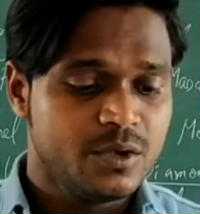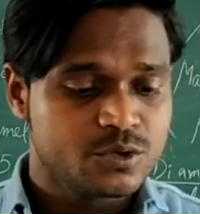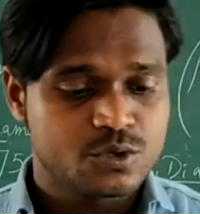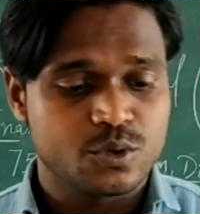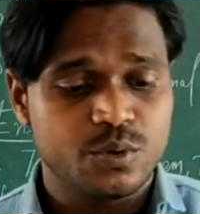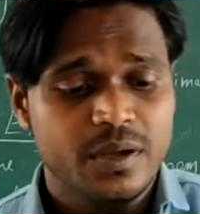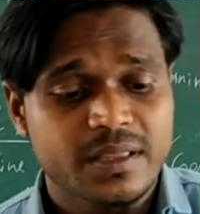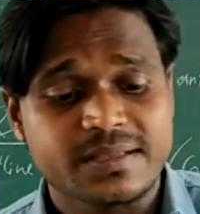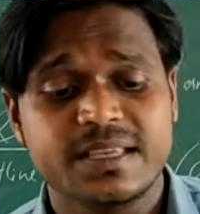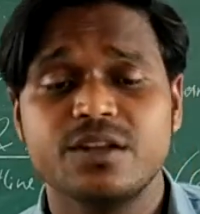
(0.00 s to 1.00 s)
So
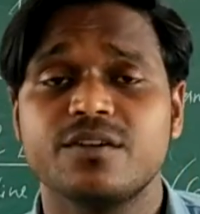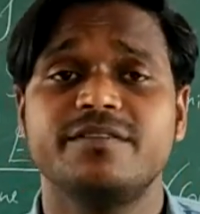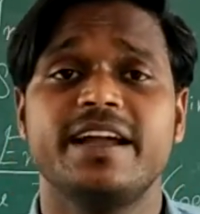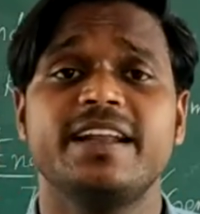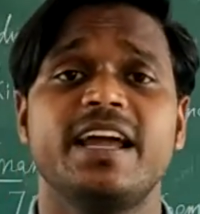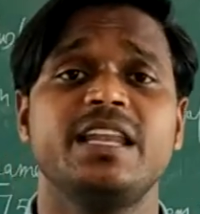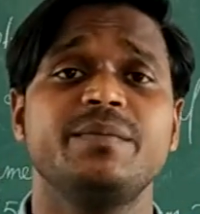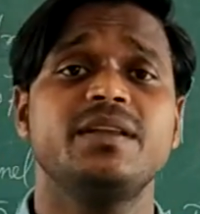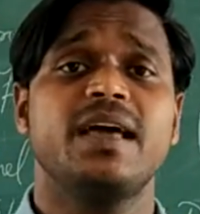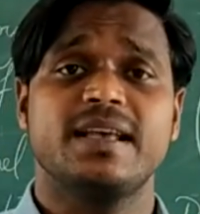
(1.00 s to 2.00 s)
the skin of dead
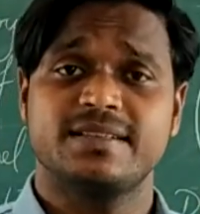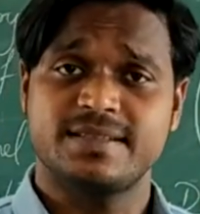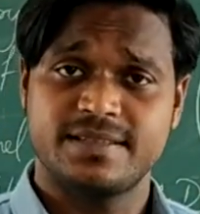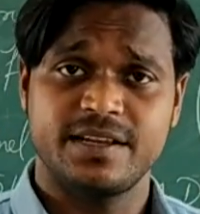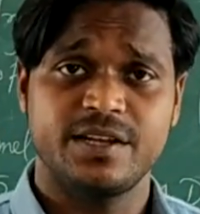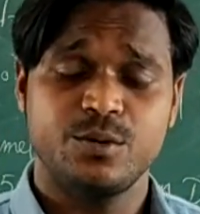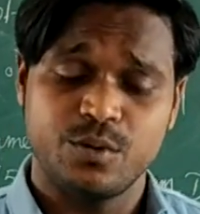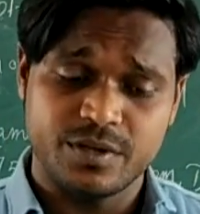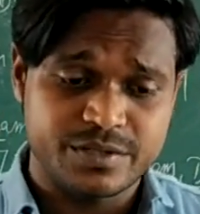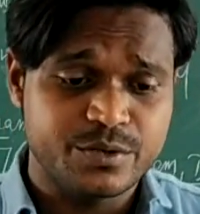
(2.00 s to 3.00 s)
animal, as I said you,
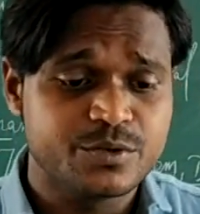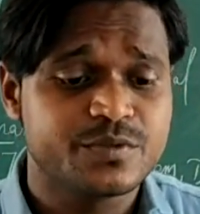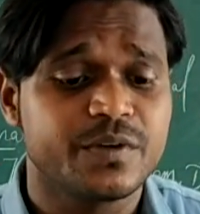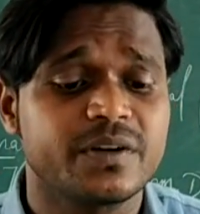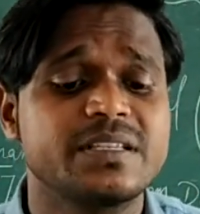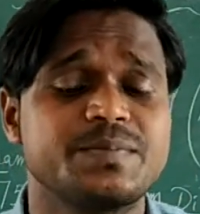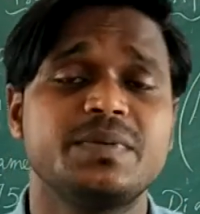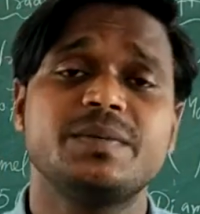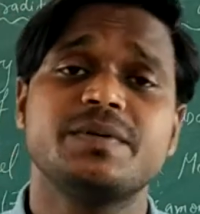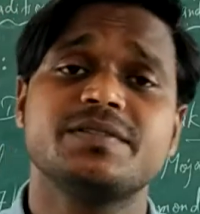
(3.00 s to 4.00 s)
is used for this
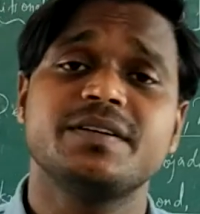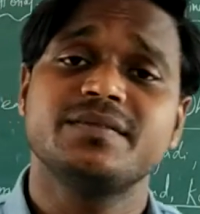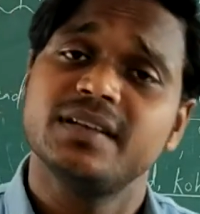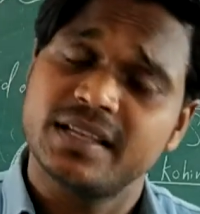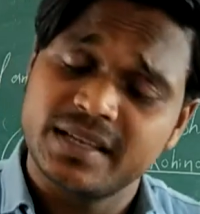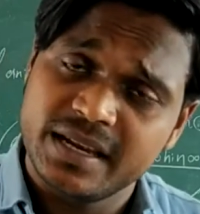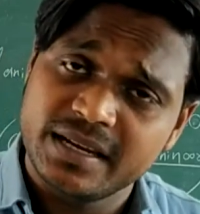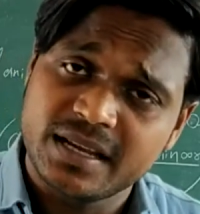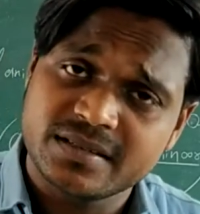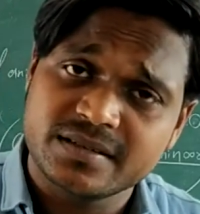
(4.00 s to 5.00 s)
purpose of the leather
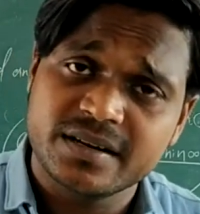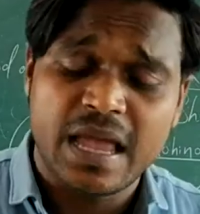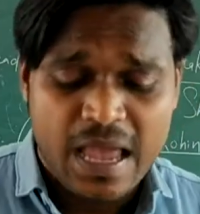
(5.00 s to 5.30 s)
industry,